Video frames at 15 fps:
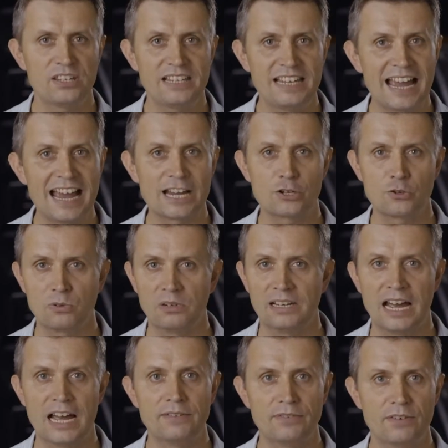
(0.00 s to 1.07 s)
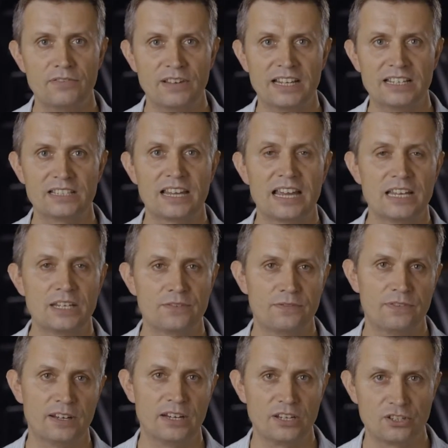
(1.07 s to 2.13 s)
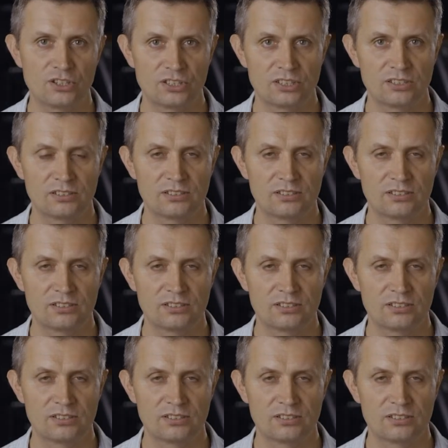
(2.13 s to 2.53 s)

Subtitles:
the actual live event has finished.